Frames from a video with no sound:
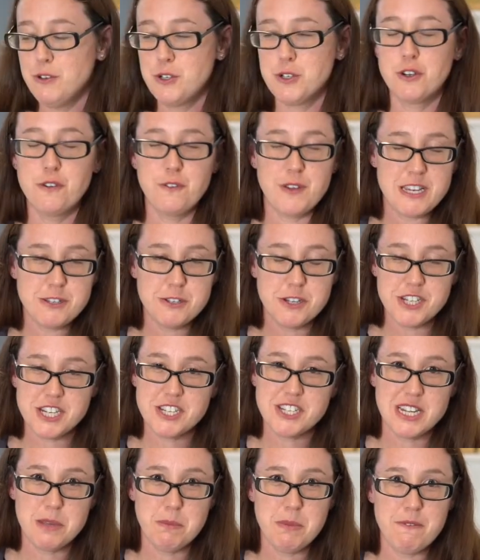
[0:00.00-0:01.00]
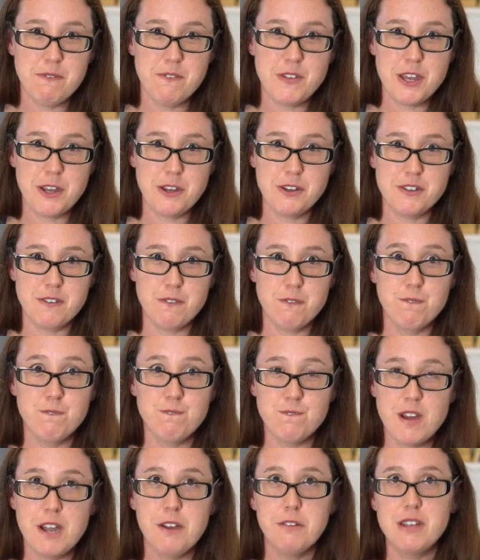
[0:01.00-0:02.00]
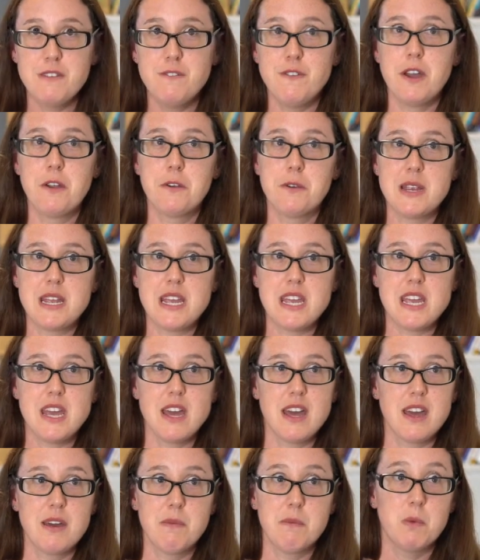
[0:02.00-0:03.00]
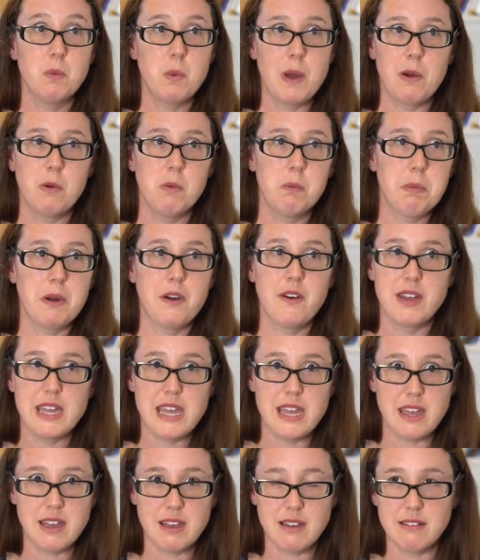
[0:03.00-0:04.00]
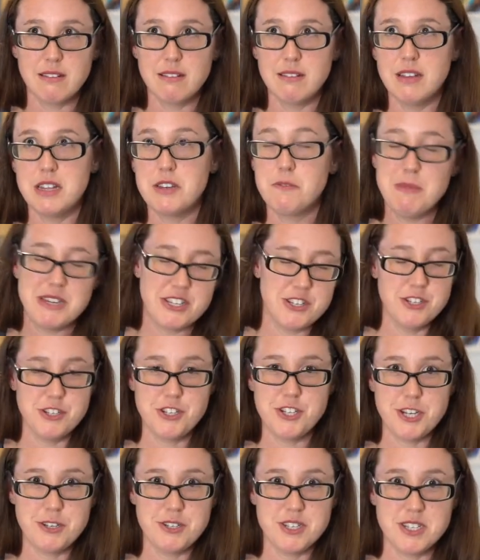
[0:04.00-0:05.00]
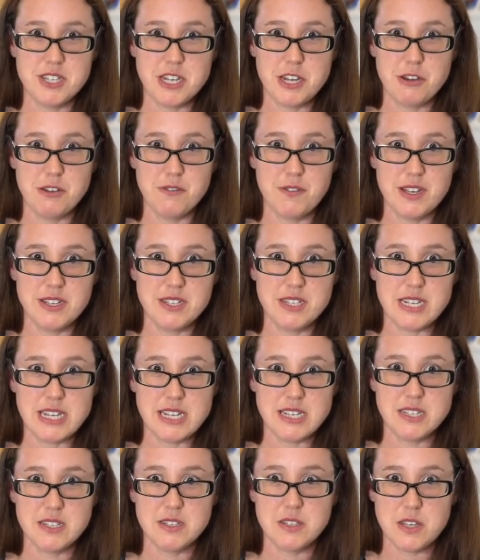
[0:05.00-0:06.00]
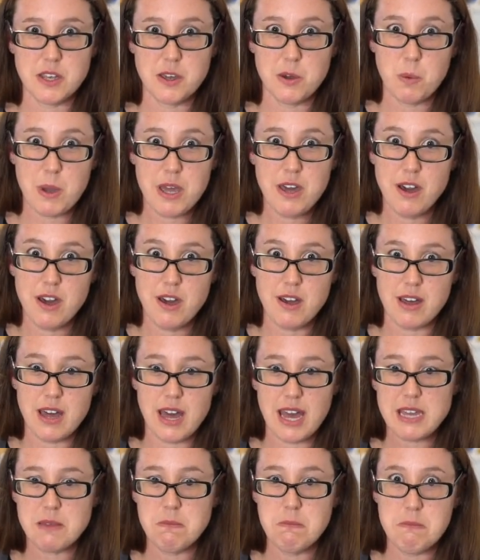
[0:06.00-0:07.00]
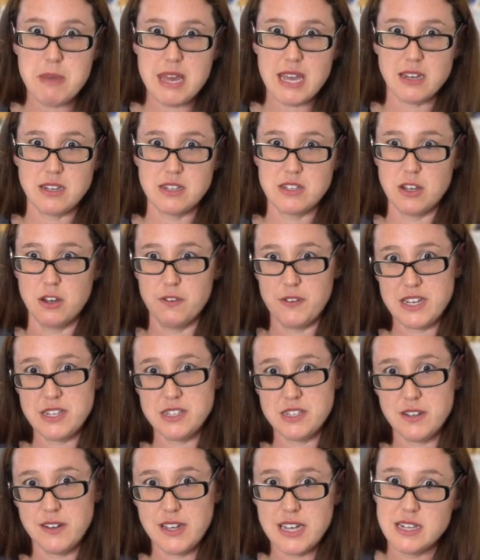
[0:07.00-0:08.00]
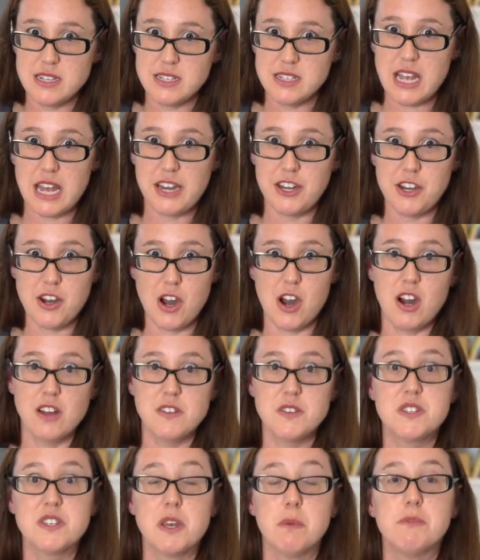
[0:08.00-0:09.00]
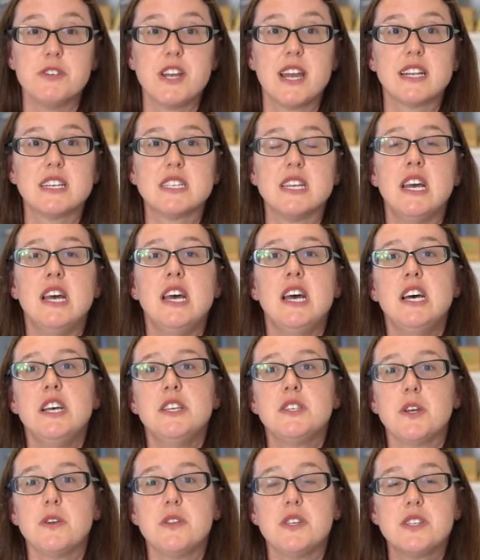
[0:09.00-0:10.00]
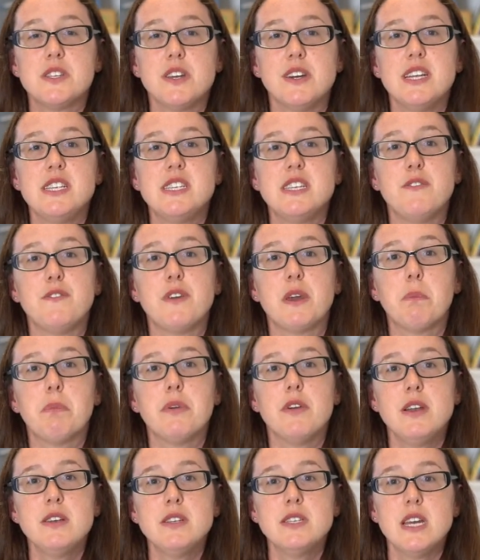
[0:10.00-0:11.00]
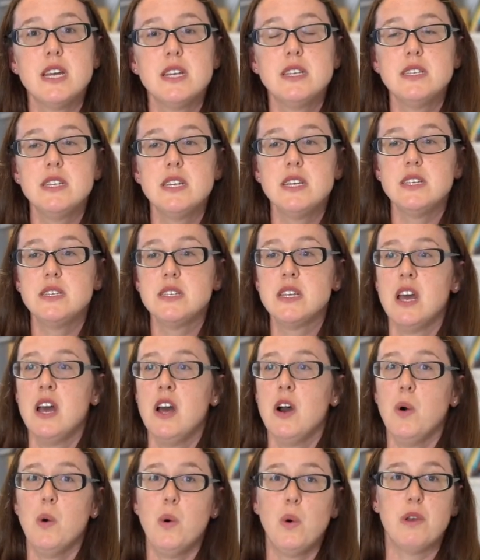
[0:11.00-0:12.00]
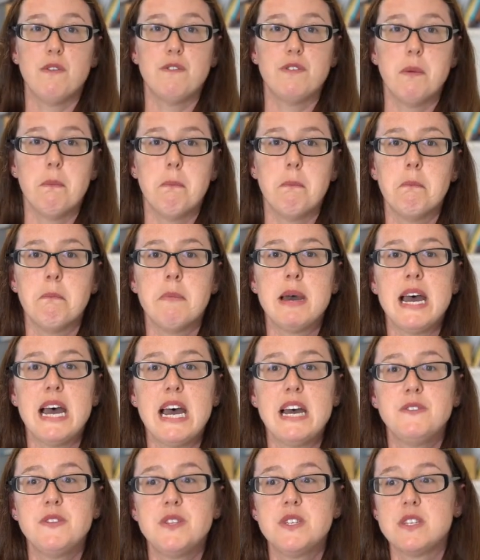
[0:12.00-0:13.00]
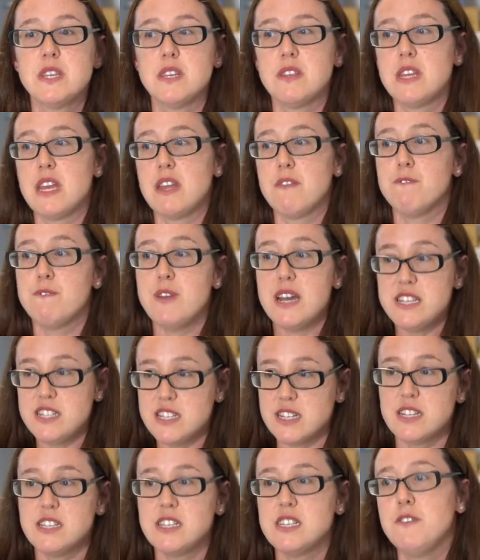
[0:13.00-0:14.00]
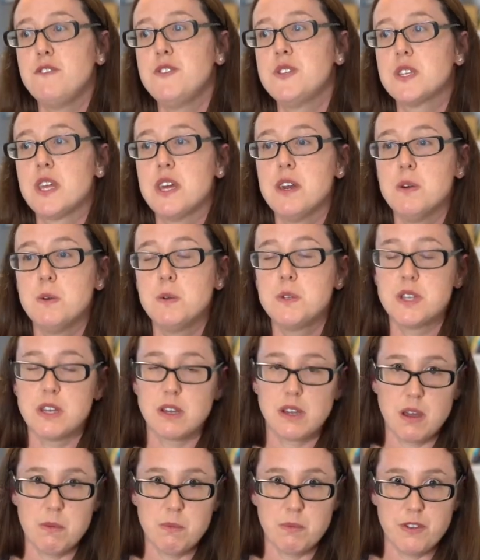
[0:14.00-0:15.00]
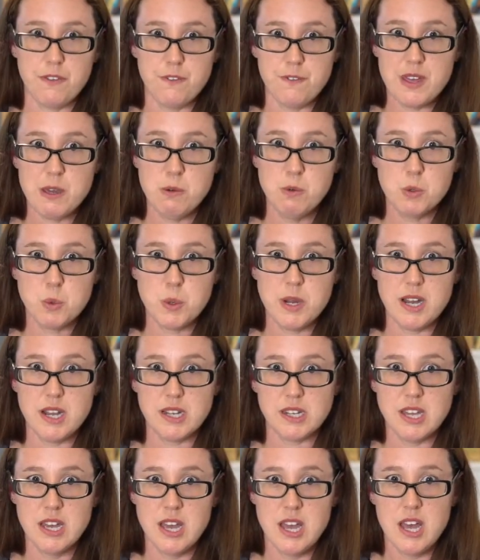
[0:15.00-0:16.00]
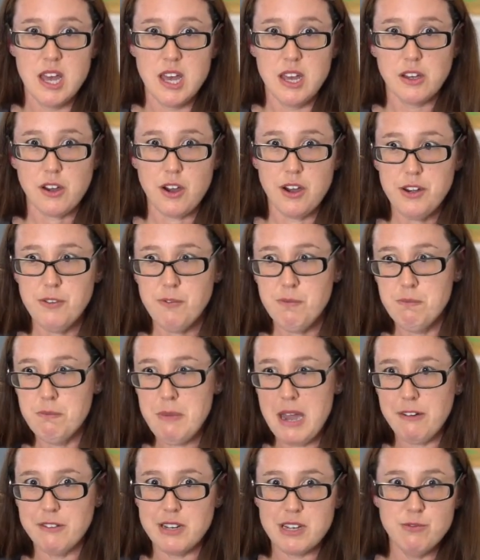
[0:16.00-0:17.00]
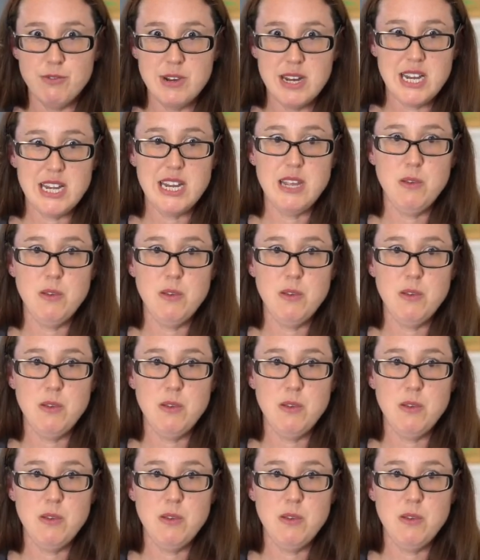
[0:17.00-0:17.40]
geography has traditionally been viewed very well by admissions tutors at universities. So we are a mix of a science and an arts subject. So the scientific processes, all of the maths, the investigative skills that come with fieldwork kind of marry really